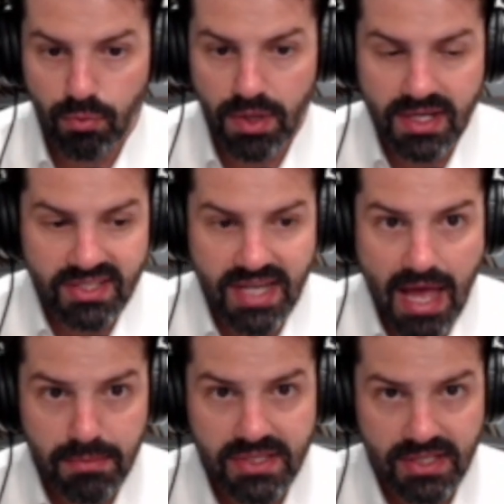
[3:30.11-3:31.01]
What
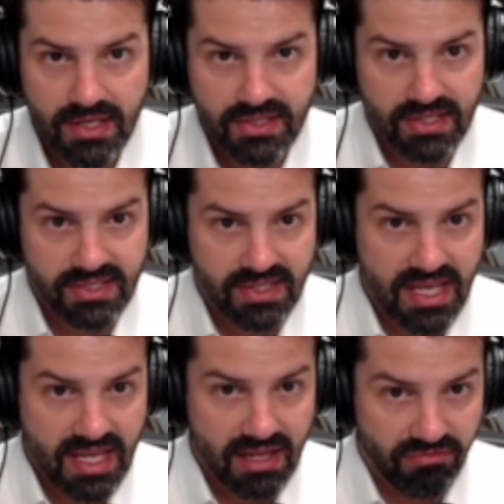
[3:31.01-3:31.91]
nystagmus is, it's
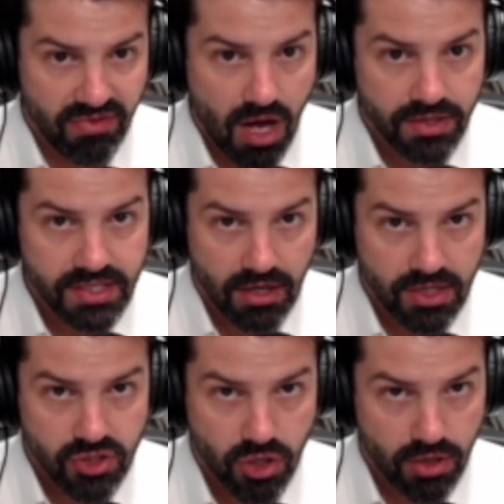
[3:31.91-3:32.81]
the
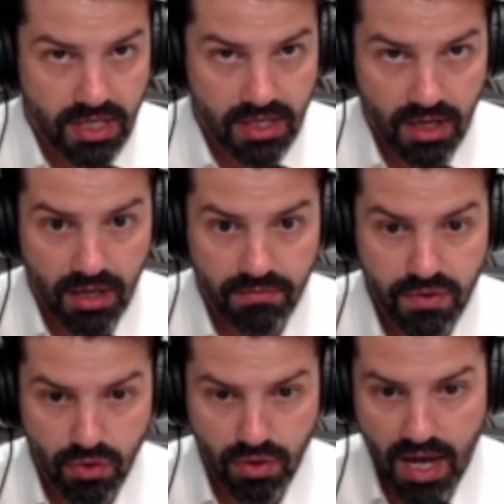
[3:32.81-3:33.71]
involuntary jerking
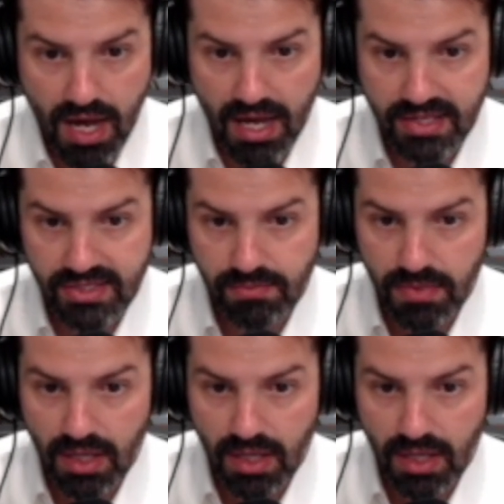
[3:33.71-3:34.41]
of your eyes.